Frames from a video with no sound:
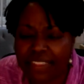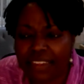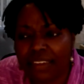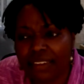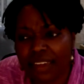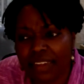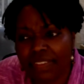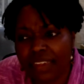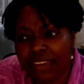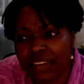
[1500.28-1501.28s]

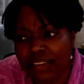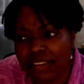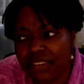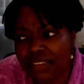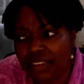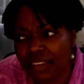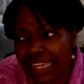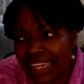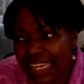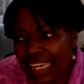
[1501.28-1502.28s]
think it is
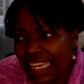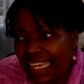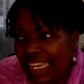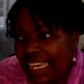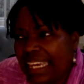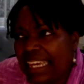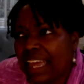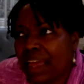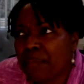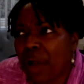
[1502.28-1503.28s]

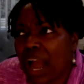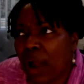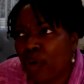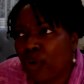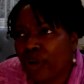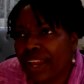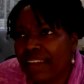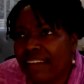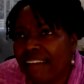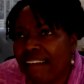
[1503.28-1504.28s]

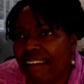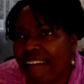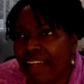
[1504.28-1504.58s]
empowering,